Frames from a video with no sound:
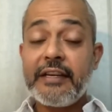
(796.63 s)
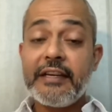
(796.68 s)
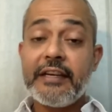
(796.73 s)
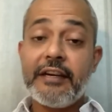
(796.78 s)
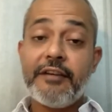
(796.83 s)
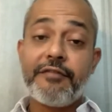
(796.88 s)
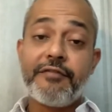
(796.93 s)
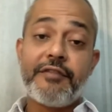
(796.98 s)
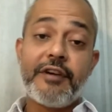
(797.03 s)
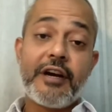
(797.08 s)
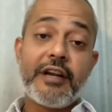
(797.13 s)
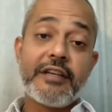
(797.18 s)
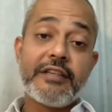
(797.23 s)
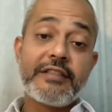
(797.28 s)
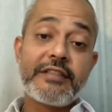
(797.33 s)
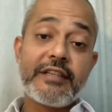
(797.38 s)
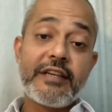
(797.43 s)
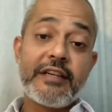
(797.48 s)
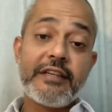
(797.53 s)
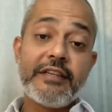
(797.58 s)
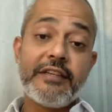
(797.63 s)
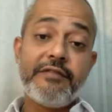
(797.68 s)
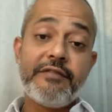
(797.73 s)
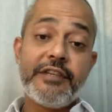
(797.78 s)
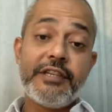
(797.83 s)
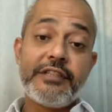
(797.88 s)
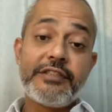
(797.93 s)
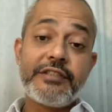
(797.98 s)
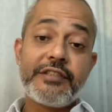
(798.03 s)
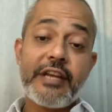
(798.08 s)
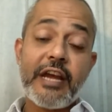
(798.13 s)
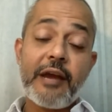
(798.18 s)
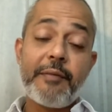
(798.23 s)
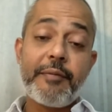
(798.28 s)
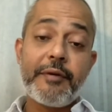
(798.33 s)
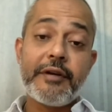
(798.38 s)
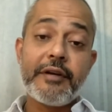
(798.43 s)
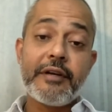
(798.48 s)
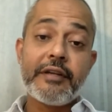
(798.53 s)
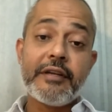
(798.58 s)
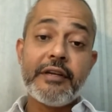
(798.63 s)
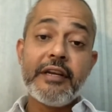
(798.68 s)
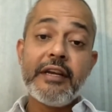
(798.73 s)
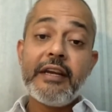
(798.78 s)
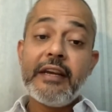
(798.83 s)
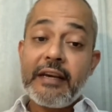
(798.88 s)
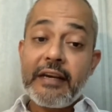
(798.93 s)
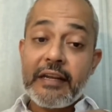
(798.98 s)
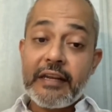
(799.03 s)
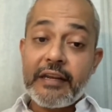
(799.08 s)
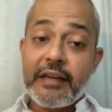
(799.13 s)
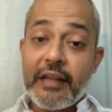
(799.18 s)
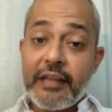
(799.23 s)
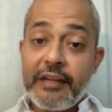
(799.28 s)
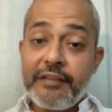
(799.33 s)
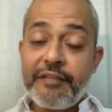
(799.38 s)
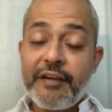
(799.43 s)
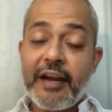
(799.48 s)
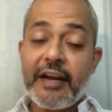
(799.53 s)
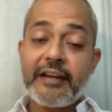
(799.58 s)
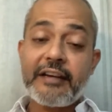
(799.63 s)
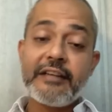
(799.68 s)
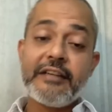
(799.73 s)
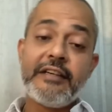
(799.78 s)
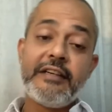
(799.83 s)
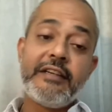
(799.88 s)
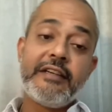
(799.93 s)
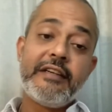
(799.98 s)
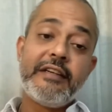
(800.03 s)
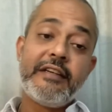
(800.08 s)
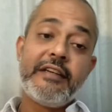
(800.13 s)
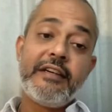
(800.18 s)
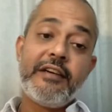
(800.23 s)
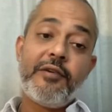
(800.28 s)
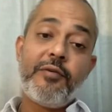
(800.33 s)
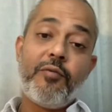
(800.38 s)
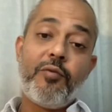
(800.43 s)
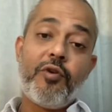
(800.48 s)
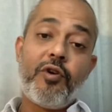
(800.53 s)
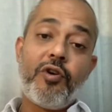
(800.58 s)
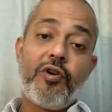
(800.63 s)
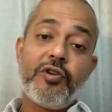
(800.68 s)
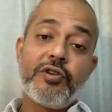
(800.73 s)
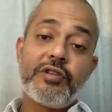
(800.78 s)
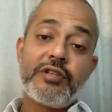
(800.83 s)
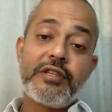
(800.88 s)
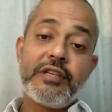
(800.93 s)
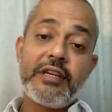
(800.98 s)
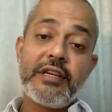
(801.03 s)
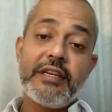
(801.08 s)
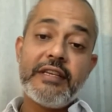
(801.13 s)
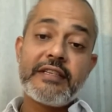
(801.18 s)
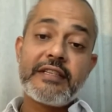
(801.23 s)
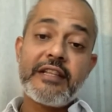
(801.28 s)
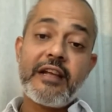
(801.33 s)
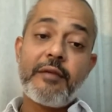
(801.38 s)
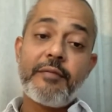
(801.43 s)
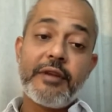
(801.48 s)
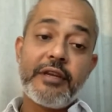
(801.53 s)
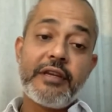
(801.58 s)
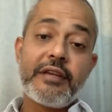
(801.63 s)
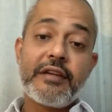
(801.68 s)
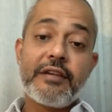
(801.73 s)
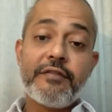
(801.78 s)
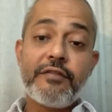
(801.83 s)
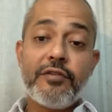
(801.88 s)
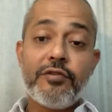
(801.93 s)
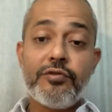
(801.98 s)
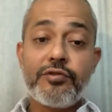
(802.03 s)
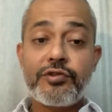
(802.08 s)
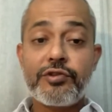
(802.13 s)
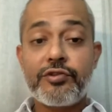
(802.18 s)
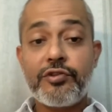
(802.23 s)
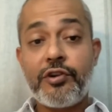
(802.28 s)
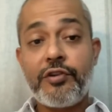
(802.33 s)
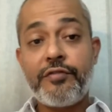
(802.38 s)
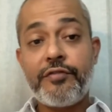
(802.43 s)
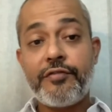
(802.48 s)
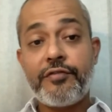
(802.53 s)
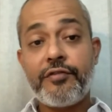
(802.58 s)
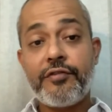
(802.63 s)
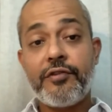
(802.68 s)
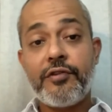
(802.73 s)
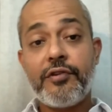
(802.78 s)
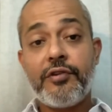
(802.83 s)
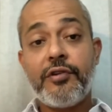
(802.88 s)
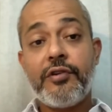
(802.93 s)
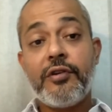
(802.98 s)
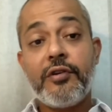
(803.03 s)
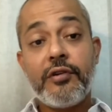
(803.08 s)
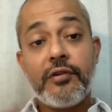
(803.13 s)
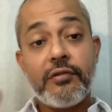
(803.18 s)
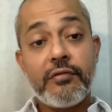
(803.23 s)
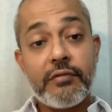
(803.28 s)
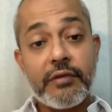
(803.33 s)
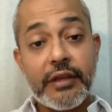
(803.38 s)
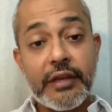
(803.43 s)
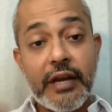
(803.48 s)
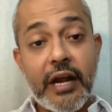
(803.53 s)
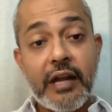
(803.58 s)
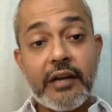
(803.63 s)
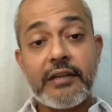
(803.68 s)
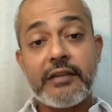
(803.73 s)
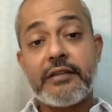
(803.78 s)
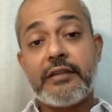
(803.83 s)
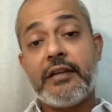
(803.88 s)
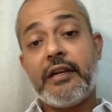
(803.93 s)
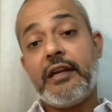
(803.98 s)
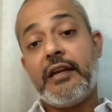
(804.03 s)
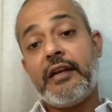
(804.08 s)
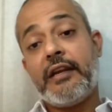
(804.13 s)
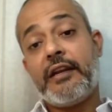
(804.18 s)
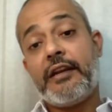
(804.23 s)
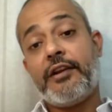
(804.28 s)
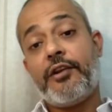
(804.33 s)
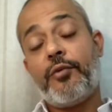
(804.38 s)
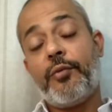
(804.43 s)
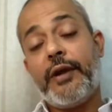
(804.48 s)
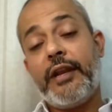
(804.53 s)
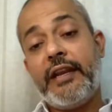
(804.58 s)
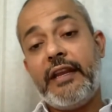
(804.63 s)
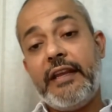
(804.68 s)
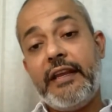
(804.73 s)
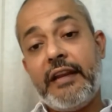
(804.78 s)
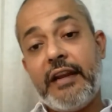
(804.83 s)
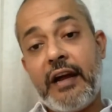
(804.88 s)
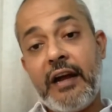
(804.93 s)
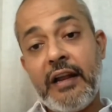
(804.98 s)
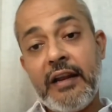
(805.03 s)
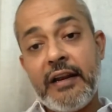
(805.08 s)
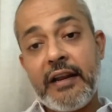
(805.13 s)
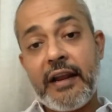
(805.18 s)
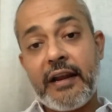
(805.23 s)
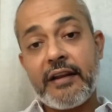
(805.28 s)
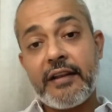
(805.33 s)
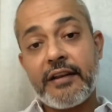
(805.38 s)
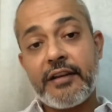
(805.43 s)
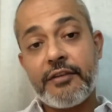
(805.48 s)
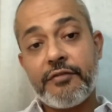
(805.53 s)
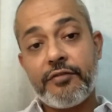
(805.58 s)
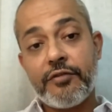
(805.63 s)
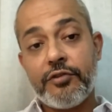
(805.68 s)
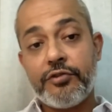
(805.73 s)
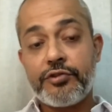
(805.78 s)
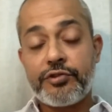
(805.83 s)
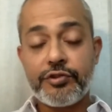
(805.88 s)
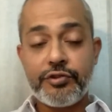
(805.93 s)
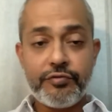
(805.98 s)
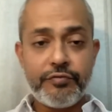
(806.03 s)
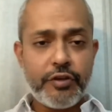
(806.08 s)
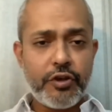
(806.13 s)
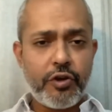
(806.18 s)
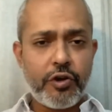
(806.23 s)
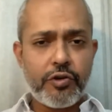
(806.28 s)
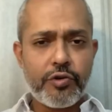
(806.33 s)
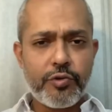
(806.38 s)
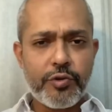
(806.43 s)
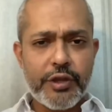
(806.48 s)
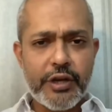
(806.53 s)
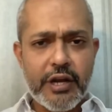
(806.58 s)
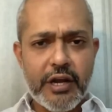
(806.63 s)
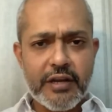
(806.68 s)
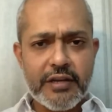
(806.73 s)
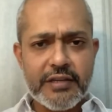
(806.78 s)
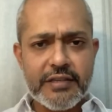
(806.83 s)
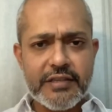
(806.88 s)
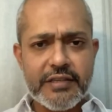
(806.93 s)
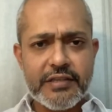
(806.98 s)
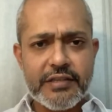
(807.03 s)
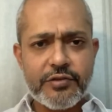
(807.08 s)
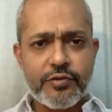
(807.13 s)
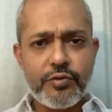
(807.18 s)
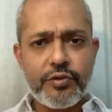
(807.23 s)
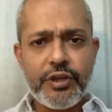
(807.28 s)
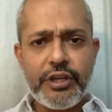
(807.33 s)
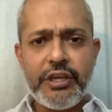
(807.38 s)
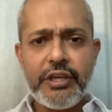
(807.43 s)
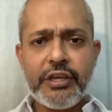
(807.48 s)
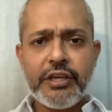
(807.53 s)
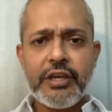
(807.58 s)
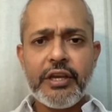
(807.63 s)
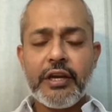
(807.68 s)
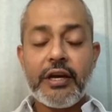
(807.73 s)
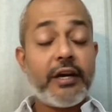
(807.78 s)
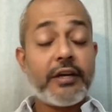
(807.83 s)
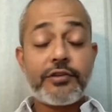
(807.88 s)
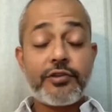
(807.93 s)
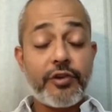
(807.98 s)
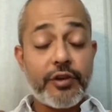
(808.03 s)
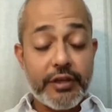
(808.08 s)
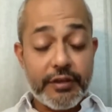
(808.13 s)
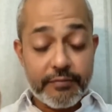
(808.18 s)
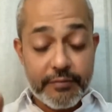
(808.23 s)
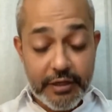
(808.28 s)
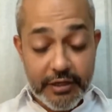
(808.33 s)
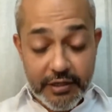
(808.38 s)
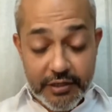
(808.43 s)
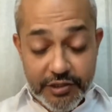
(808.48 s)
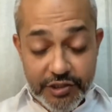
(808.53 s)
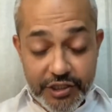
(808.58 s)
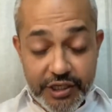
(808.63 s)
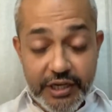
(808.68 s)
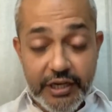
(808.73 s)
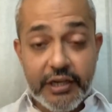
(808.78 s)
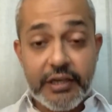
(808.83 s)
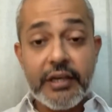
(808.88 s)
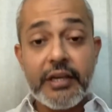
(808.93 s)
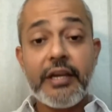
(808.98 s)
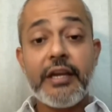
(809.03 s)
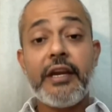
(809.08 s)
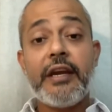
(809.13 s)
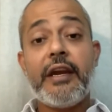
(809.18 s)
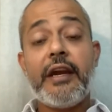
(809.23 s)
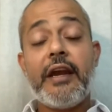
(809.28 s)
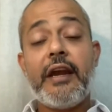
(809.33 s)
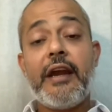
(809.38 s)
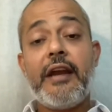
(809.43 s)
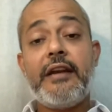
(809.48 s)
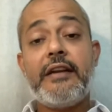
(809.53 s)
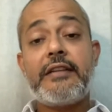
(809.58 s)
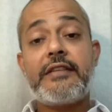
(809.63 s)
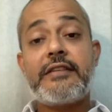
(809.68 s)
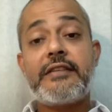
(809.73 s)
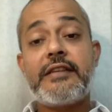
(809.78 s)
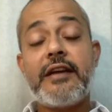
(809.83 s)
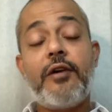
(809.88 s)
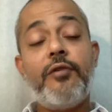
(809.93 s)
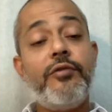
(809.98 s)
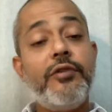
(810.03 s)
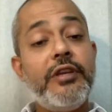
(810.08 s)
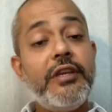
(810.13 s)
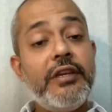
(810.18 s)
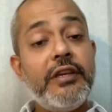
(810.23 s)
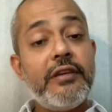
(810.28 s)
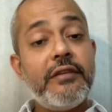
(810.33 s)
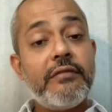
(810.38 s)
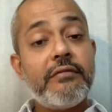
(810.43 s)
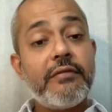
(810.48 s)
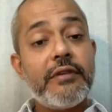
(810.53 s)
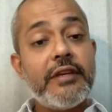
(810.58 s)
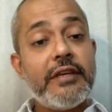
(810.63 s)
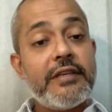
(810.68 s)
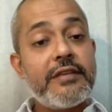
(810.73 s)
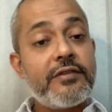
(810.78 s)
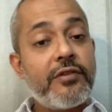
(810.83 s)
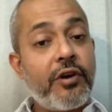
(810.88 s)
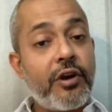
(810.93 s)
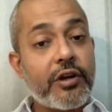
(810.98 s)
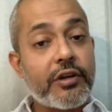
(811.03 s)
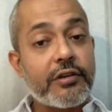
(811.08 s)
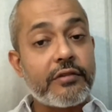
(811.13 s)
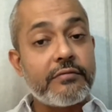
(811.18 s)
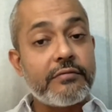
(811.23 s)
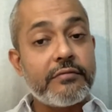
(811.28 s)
Afghanistan invasion happened. Another factor was the Islamic Revolution of Iran. Now, when Iran had a revolution, we all know Iran is Shia, and Saudi is not.